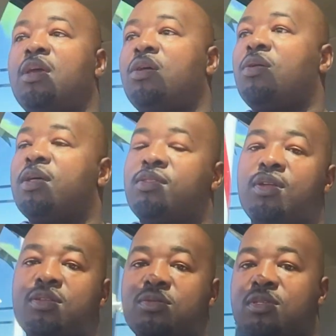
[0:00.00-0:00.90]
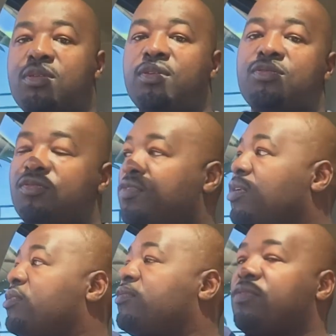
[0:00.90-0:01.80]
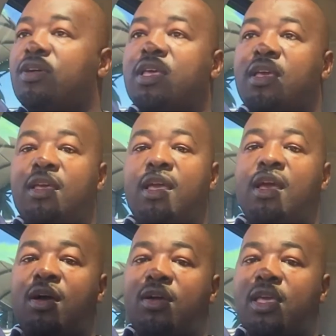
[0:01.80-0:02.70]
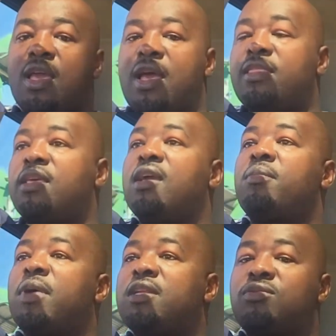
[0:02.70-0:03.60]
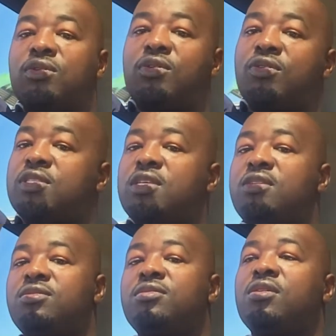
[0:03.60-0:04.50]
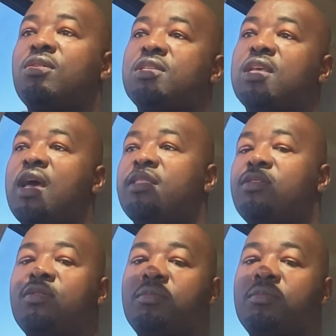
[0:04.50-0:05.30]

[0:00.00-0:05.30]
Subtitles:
Oh, I thought it was going to follow. Okay. Okay, I think I might as well continue because I thought